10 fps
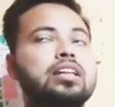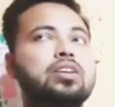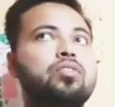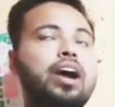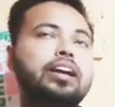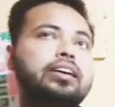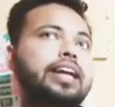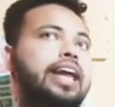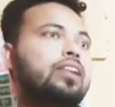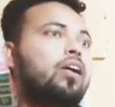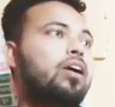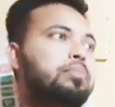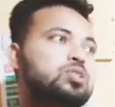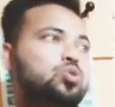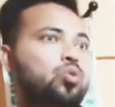then the water cannot
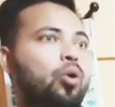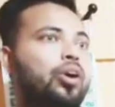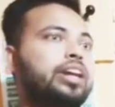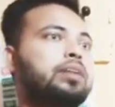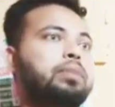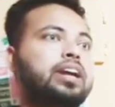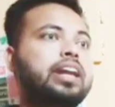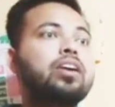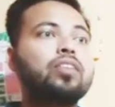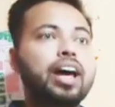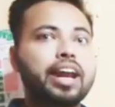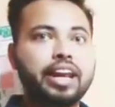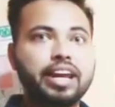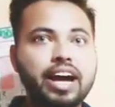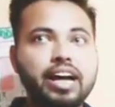be stored in a particular
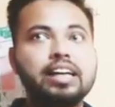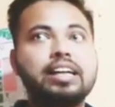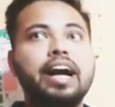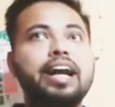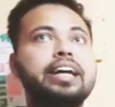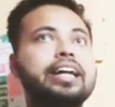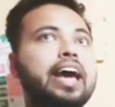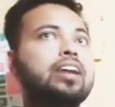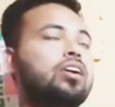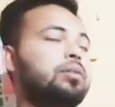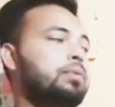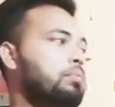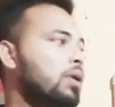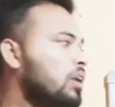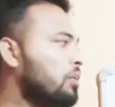area and it cannot be
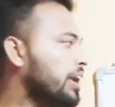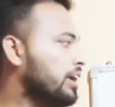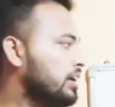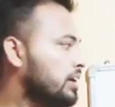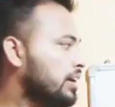polluted.